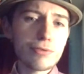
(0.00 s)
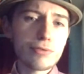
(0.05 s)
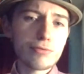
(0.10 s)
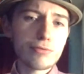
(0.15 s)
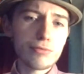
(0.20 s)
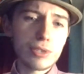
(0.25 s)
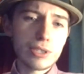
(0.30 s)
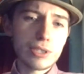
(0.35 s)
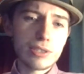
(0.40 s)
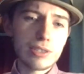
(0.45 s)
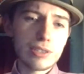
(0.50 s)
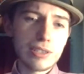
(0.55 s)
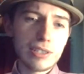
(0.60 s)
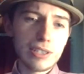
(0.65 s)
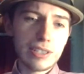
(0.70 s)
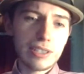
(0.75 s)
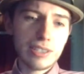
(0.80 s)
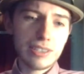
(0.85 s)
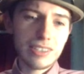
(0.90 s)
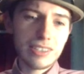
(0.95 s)
reason,
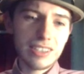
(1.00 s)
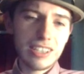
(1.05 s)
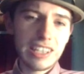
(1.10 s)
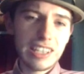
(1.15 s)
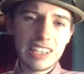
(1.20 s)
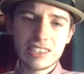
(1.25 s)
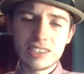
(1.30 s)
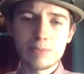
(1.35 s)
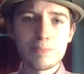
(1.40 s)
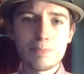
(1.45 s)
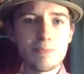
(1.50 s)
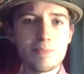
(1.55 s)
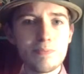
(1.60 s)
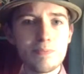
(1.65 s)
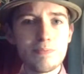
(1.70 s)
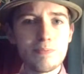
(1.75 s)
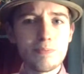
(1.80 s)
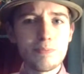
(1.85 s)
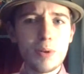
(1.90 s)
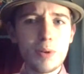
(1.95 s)
like you had to
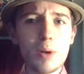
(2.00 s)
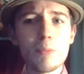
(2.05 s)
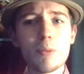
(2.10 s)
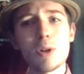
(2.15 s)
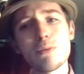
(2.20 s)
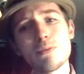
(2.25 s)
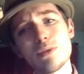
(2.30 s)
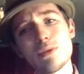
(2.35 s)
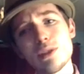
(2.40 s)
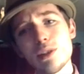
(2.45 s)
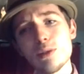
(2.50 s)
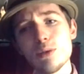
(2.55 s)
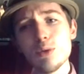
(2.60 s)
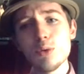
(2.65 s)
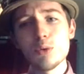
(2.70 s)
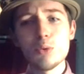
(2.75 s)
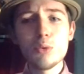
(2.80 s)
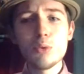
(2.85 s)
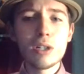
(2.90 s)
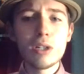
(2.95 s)
pop off to the
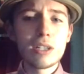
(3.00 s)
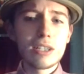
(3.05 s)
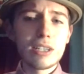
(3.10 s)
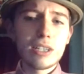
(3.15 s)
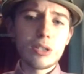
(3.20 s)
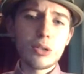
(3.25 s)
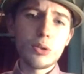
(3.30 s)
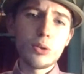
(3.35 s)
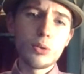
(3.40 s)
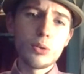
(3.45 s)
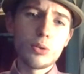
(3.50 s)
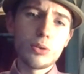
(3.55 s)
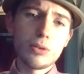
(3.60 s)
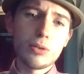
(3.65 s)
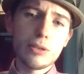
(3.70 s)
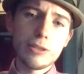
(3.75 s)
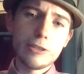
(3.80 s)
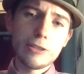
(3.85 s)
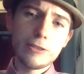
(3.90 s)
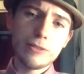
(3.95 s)
loo,
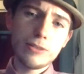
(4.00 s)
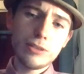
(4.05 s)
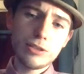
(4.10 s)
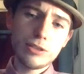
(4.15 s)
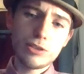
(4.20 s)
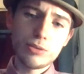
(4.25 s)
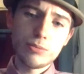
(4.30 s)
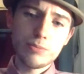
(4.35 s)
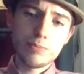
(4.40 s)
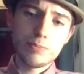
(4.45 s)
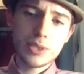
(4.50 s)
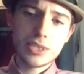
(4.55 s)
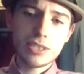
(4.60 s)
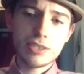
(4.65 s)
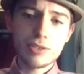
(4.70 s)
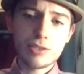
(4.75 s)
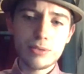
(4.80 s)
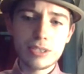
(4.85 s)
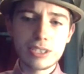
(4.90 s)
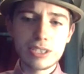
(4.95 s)
or you're
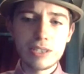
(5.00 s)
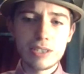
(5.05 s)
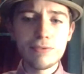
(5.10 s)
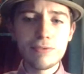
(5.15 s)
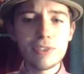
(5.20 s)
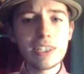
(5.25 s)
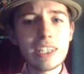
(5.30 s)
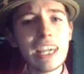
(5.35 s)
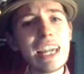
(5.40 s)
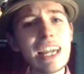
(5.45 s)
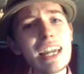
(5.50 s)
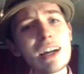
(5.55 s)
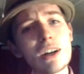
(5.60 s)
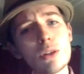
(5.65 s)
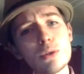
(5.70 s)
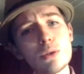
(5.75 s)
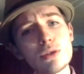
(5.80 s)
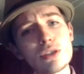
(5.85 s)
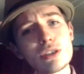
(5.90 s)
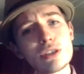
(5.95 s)
busy doing something
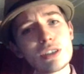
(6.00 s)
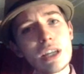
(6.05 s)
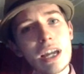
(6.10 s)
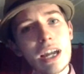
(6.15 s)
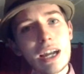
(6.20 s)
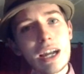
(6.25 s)
else,